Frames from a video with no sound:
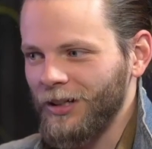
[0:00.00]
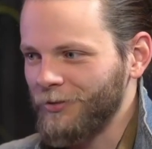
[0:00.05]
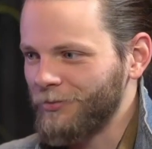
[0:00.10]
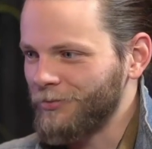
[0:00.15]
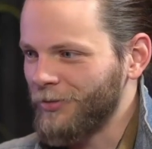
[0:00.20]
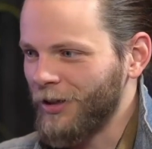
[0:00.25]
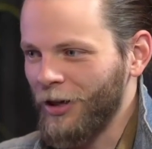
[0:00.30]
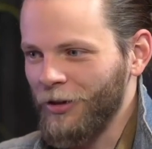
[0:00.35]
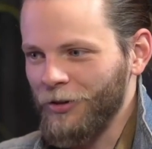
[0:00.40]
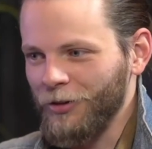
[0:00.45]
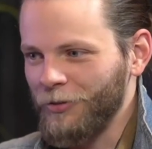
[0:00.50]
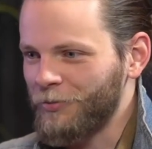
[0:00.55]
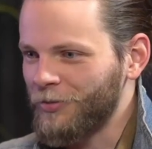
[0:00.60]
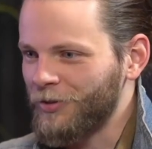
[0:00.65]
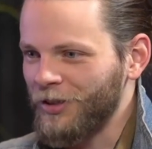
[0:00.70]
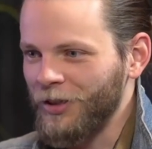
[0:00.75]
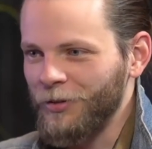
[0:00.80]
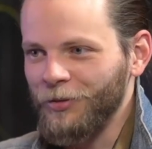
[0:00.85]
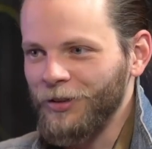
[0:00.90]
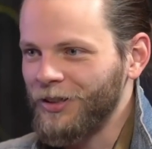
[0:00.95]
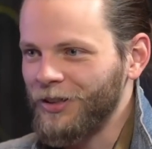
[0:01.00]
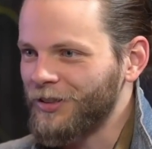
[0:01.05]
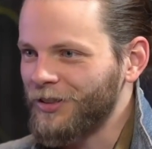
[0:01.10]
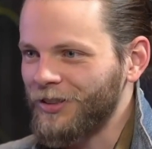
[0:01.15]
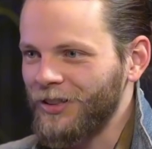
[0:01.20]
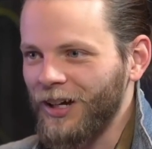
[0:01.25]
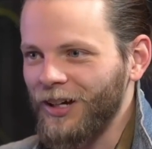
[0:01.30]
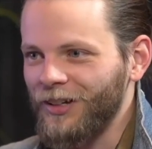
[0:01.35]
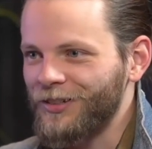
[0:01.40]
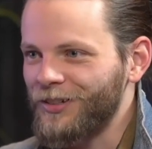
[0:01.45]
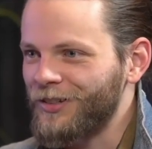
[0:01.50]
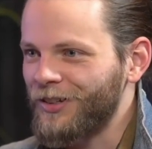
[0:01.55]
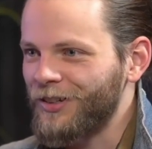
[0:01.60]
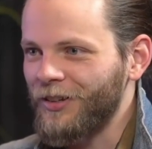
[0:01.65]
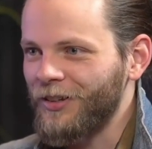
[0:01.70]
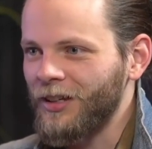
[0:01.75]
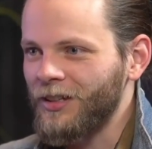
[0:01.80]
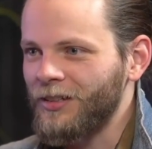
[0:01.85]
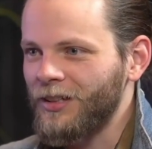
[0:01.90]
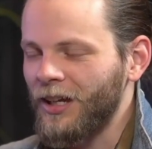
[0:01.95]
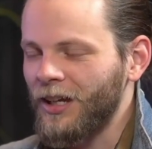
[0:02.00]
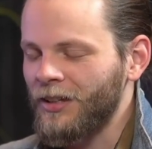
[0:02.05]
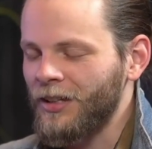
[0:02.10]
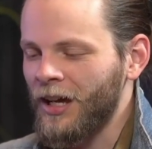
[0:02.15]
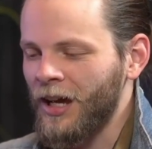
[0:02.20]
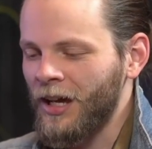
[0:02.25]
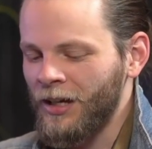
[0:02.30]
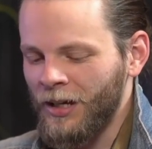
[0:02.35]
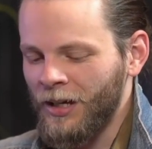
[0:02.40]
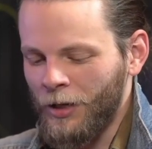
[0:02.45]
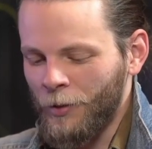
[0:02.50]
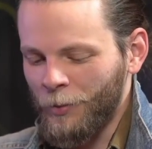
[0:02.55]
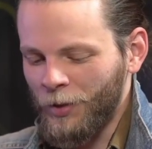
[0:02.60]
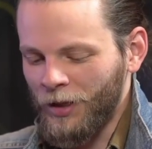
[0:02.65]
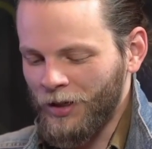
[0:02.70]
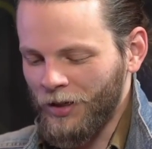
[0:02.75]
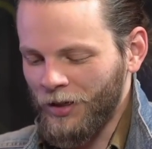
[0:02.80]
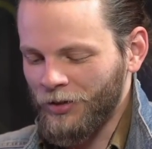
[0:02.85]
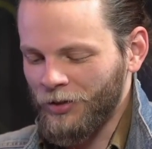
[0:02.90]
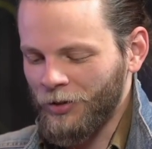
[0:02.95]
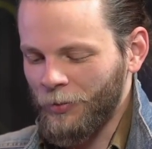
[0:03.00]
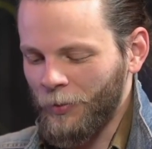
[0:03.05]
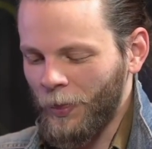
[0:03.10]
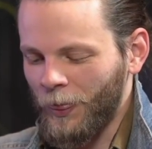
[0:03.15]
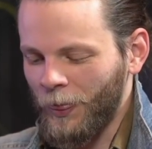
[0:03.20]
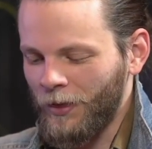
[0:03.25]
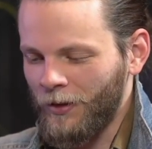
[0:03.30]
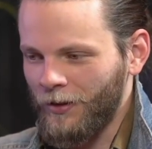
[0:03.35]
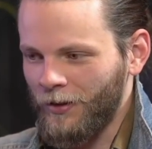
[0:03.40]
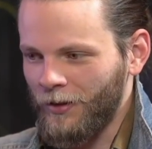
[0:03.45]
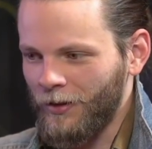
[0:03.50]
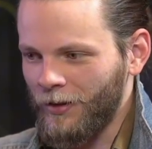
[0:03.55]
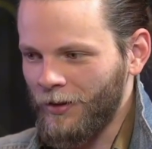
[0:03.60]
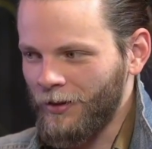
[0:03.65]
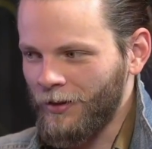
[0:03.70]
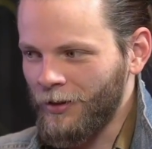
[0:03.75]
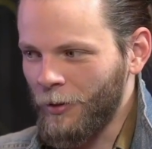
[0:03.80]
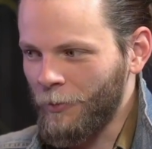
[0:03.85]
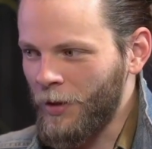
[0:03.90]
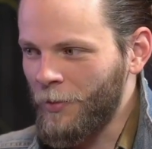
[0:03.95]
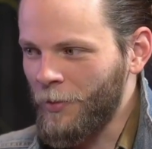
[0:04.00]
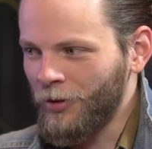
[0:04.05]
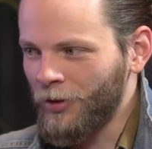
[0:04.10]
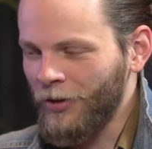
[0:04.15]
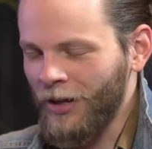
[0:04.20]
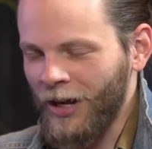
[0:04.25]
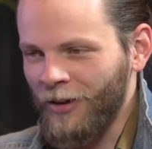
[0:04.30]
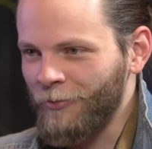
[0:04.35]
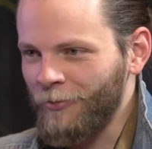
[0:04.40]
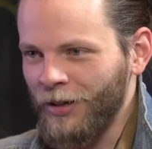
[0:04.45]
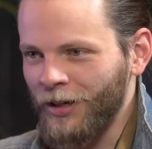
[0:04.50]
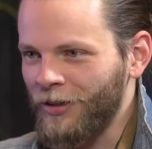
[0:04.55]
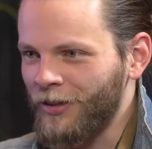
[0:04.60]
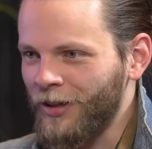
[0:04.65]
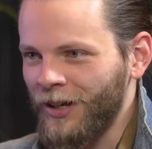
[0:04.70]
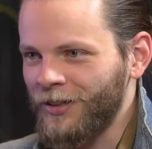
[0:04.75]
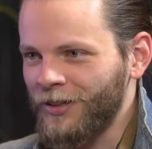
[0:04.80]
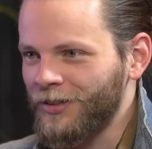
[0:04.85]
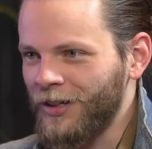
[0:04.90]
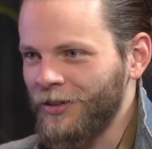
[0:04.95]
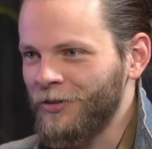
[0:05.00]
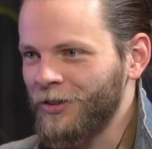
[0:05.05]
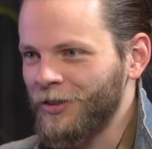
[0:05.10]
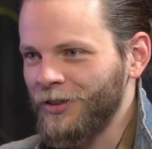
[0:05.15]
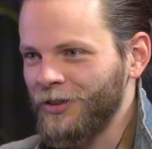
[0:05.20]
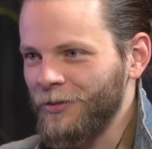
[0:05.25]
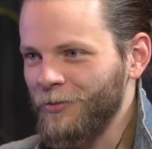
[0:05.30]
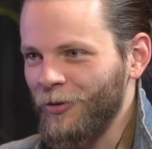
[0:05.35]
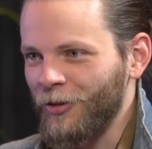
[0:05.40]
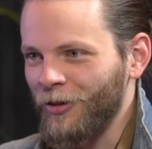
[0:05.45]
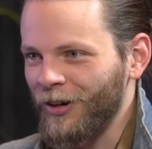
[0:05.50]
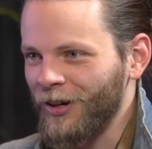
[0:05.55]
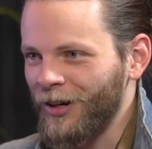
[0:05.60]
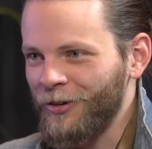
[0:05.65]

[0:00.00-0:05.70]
other siblings and cousins and things like that, because, you know, people don't have big Thanksgivings anymore.